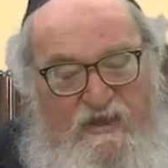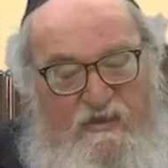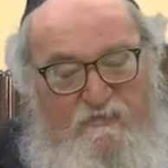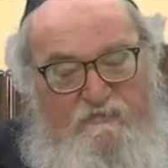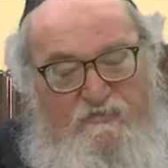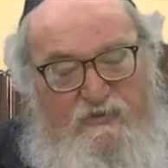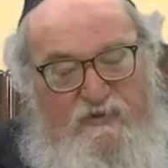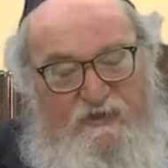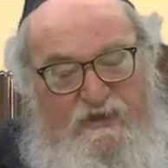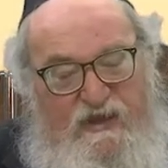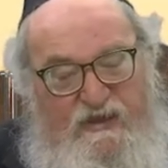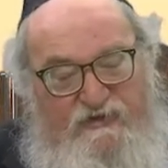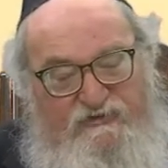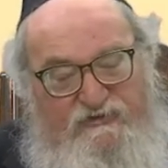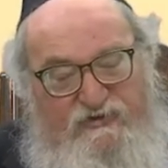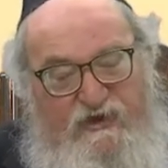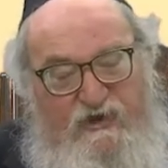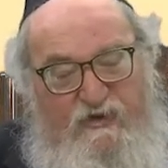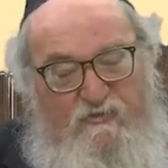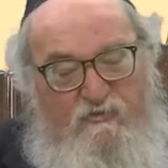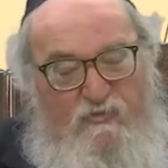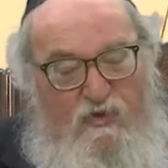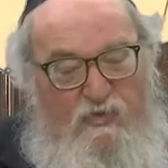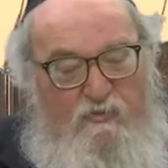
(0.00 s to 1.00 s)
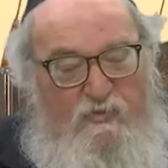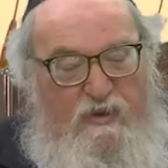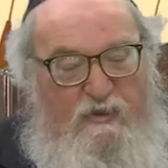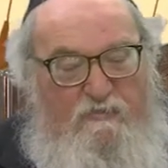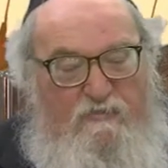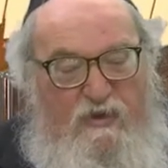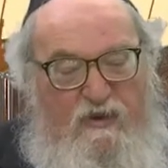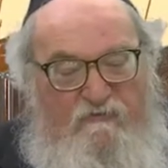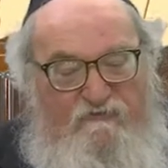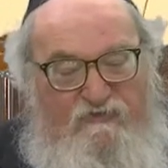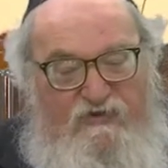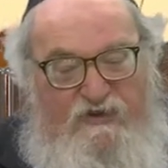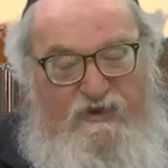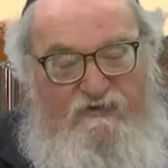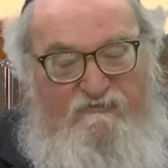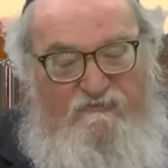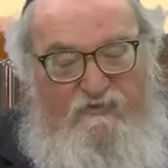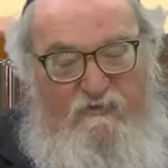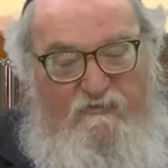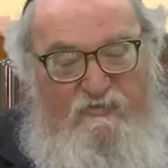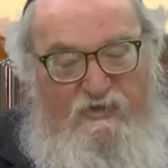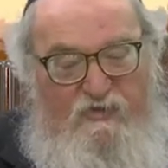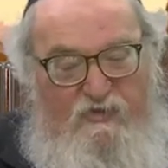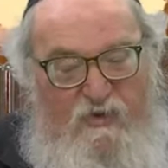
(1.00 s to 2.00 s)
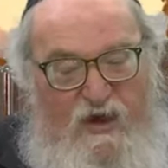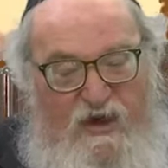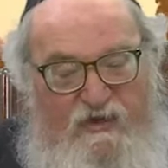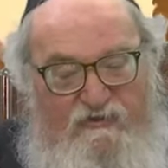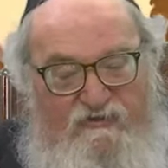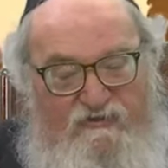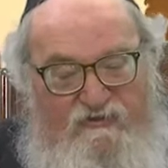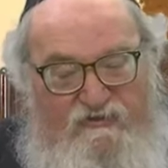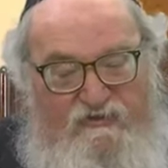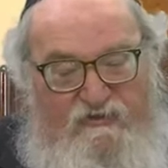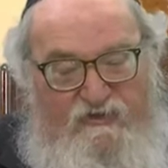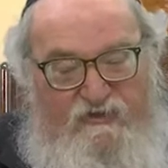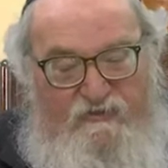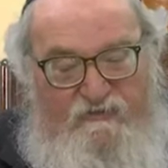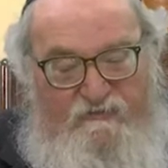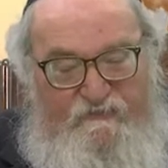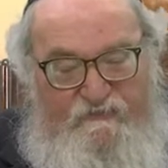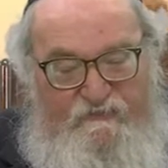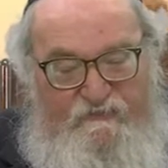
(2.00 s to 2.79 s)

The Pelishtim will be buffeted from the west.